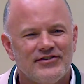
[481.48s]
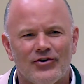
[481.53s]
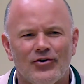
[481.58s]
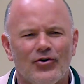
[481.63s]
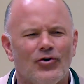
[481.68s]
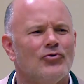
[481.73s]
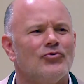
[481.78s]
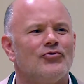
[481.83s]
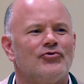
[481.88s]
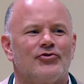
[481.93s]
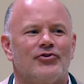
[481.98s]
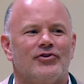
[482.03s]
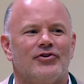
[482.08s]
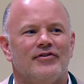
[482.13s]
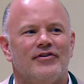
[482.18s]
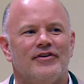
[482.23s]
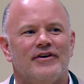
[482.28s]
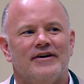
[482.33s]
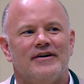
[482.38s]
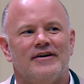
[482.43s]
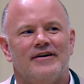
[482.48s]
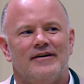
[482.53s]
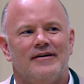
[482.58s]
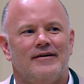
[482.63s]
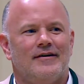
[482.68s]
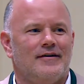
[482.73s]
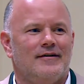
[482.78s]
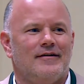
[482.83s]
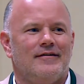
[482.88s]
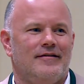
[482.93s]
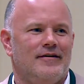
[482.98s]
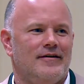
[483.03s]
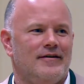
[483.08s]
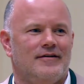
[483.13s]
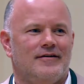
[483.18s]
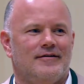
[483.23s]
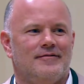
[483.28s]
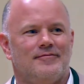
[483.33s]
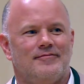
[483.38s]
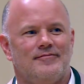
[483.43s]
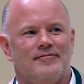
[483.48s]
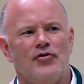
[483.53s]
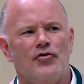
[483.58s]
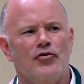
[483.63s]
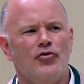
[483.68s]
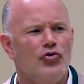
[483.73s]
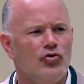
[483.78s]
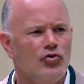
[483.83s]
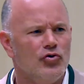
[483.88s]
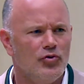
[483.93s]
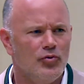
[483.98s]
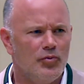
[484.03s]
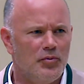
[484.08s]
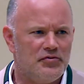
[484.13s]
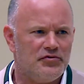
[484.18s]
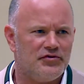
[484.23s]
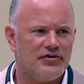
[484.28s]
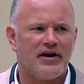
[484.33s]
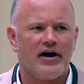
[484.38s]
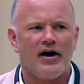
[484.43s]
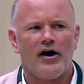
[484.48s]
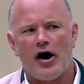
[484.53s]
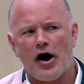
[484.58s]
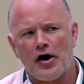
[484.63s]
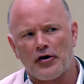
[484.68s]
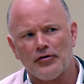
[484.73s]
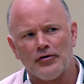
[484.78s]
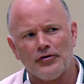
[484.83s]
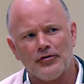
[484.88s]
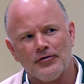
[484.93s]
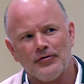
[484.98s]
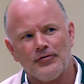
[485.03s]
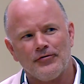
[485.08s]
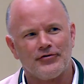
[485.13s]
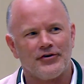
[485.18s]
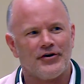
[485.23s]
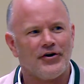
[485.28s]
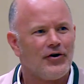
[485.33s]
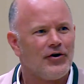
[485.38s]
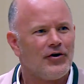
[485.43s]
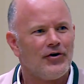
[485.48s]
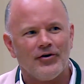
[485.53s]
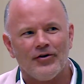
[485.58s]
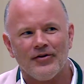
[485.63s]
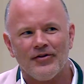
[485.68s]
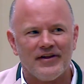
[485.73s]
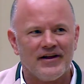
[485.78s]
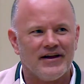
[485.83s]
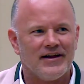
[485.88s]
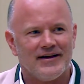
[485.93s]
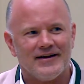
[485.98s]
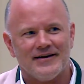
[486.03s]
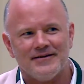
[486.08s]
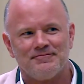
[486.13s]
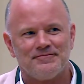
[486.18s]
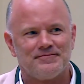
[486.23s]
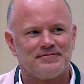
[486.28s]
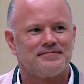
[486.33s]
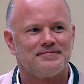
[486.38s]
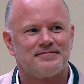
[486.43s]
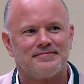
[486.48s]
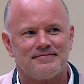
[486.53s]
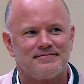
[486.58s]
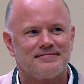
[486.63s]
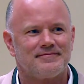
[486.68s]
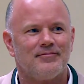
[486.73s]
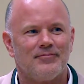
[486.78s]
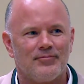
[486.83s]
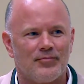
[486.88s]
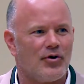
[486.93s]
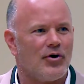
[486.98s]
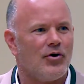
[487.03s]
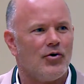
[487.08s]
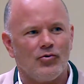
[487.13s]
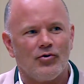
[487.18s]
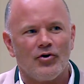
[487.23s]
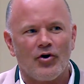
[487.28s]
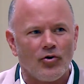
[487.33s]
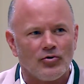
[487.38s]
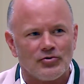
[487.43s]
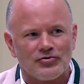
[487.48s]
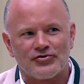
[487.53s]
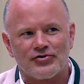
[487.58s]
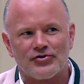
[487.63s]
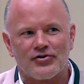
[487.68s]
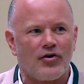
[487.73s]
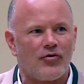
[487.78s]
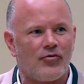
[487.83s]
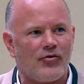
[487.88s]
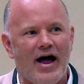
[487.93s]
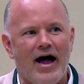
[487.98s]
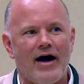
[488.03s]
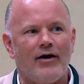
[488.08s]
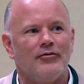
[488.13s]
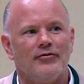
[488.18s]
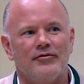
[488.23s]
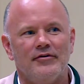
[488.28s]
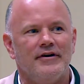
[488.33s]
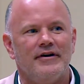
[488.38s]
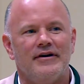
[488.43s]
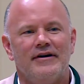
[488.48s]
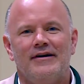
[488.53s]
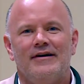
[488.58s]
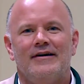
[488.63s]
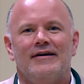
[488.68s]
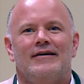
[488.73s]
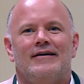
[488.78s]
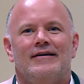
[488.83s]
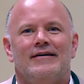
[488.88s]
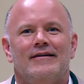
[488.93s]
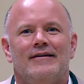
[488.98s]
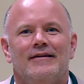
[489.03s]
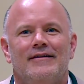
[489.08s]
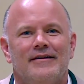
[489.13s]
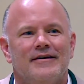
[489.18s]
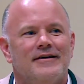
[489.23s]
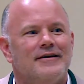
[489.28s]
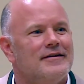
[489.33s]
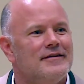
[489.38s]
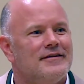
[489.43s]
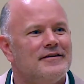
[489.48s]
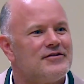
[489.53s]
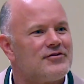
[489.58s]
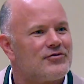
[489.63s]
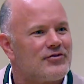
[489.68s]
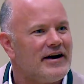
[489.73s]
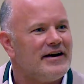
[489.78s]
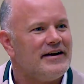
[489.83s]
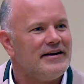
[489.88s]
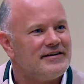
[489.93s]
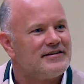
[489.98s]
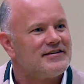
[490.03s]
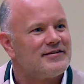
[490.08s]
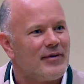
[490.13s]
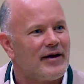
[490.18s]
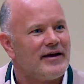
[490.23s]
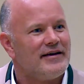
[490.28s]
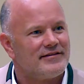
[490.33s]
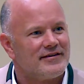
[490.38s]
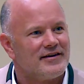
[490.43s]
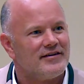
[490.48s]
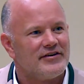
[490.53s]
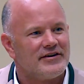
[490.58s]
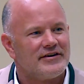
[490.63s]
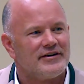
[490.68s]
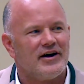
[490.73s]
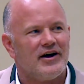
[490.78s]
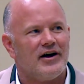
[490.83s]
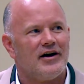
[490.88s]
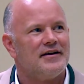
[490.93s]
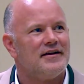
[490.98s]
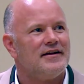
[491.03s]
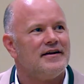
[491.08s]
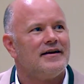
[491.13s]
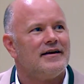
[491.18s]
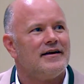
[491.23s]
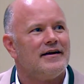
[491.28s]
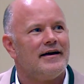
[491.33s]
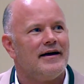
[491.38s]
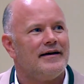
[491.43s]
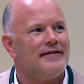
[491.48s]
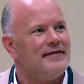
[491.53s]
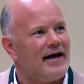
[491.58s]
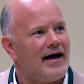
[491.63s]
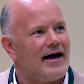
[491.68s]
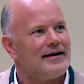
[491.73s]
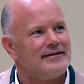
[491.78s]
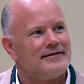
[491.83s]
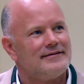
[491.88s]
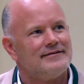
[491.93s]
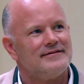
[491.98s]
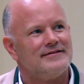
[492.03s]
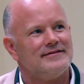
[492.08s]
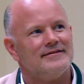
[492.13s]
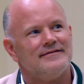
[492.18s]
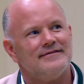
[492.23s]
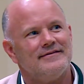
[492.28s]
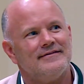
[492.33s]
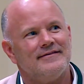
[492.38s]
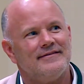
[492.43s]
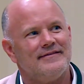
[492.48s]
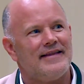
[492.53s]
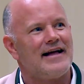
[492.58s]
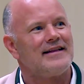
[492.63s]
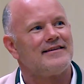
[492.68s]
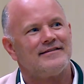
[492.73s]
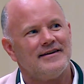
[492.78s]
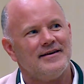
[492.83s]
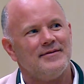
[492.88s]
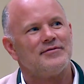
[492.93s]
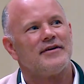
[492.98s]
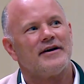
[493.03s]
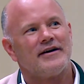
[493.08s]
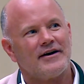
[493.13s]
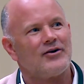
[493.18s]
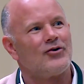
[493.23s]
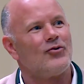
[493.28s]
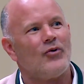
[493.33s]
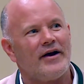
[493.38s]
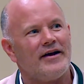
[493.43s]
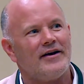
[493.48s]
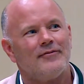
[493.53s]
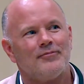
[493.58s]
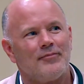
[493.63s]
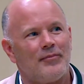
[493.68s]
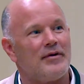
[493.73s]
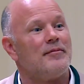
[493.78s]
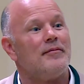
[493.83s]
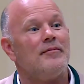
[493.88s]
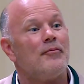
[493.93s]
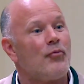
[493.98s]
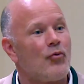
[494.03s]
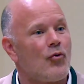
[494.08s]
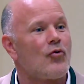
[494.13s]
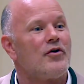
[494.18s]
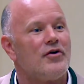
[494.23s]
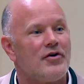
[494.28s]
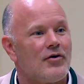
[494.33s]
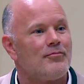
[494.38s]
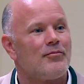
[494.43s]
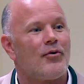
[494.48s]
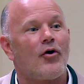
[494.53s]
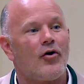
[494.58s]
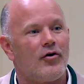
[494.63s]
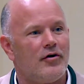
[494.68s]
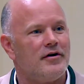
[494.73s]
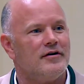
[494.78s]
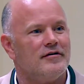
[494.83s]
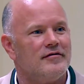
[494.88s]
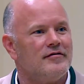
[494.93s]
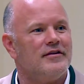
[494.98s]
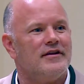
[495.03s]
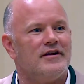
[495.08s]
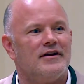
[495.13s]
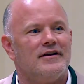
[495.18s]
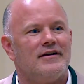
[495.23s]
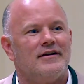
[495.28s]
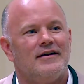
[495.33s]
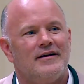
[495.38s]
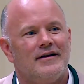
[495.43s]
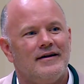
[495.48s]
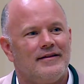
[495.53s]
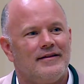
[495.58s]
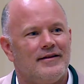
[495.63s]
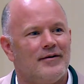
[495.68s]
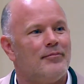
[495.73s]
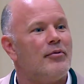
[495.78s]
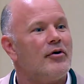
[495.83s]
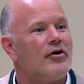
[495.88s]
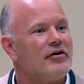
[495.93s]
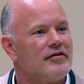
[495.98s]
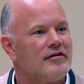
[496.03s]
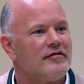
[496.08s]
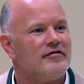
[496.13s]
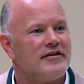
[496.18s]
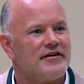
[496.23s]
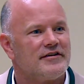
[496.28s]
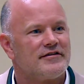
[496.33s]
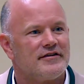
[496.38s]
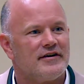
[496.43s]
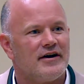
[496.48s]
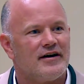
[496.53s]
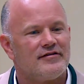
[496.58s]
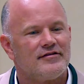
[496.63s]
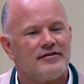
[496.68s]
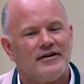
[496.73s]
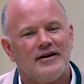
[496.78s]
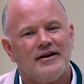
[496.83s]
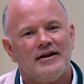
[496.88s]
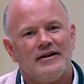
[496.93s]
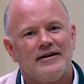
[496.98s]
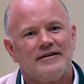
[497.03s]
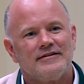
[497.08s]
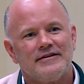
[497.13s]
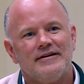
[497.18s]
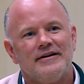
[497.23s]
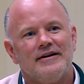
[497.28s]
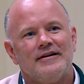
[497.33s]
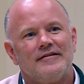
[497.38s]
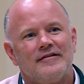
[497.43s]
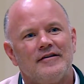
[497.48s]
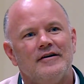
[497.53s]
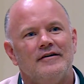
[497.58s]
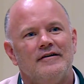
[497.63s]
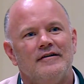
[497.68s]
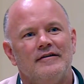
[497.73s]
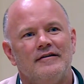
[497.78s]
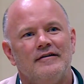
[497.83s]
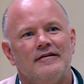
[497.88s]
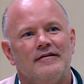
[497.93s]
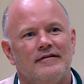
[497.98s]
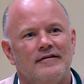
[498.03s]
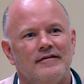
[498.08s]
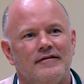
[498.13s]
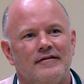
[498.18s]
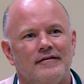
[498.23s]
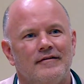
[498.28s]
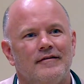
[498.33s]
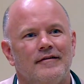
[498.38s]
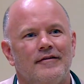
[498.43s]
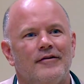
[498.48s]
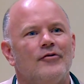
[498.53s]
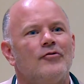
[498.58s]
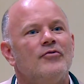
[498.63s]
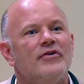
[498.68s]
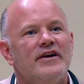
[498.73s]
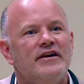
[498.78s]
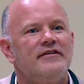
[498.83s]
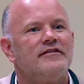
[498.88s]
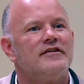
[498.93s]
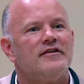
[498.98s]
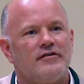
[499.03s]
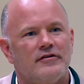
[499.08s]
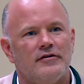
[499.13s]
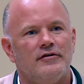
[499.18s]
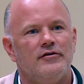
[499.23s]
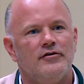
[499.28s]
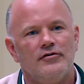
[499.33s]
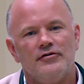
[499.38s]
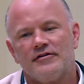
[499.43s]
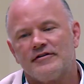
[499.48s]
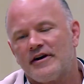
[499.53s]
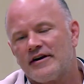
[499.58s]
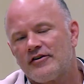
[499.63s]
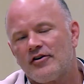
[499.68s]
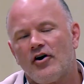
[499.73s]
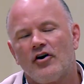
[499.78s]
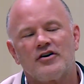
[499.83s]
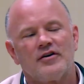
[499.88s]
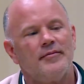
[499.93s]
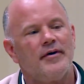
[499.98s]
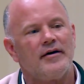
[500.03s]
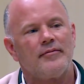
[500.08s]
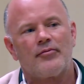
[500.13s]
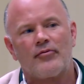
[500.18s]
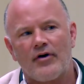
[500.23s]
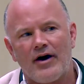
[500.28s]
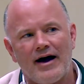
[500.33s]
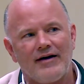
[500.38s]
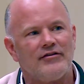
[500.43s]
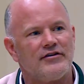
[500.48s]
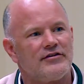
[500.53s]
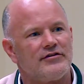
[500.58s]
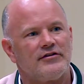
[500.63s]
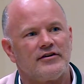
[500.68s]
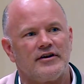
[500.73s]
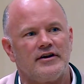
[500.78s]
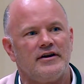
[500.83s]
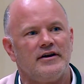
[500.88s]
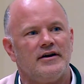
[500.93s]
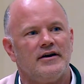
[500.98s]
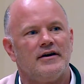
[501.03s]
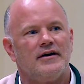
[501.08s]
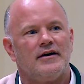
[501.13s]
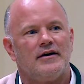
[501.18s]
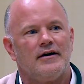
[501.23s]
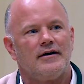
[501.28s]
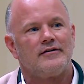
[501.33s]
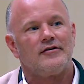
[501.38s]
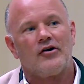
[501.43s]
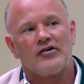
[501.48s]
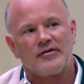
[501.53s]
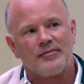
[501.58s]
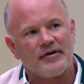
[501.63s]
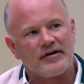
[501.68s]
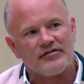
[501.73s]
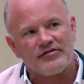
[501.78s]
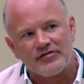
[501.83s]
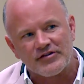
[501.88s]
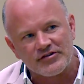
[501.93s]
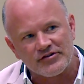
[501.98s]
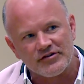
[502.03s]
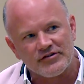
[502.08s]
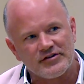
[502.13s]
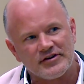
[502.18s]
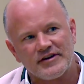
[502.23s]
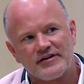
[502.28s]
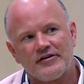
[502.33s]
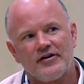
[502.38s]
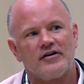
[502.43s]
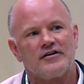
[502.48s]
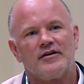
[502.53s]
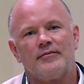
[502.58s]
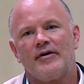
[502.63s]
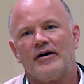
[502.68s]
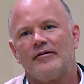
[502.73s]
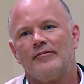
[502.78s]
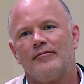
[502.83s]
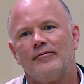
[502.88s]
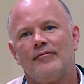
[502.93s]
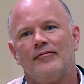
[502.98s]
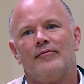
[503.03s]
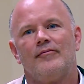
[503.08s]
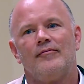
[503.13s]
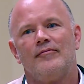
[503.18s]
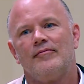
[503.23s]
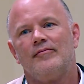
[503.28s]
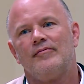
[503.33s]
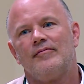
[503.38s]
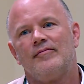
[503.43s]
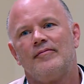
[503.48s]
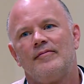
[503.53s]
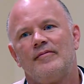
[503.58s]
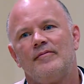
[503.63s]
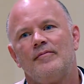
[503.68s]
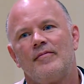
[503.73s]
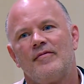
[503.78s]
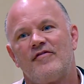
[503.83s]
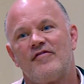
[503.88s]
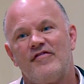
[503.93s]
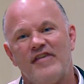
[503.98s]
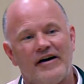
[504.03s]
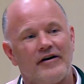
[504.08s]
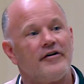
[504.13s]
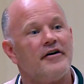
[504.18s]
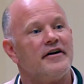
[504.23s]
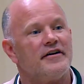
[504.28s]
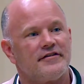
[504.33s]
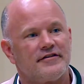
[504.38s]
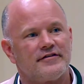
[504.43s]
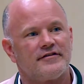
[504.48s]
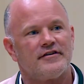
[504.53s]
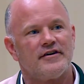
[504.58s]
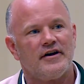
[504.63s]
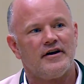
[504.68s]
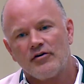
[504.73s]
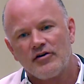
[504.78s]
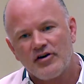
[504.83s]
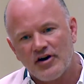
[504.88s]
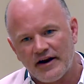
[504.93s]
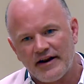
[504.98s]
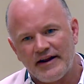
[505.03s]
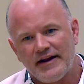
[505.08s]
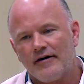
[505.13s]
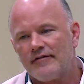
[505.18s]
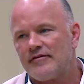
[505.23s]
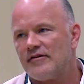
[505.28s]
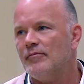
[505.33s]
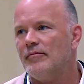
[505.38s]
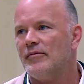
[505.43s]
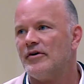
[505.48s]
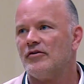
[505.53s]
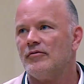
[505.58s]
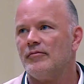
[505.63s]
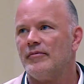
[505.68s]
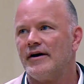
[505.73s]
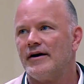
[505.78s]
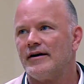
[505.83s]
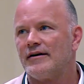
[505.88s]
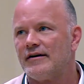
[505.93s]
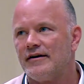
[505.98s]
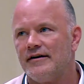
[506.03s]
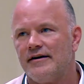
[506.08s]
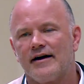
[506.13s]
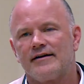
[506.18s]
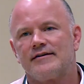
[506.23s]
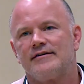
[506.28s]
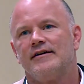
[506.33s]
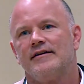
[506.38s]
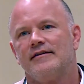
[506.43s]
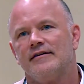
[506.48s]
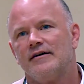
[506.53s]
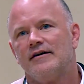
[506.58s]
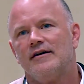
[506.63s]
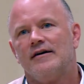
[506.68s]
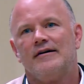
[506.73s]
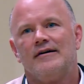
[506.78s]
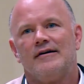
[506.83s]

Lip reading: the culture, the noobs and hodls and all the bro culture around the trading space of it on, and that seems like a quaint but important part of the birth of this stuff. Listen, the reason to do this, I talked about privacy, I talked about efficiency, I talked about fairness, cutting out the middleman, connecting the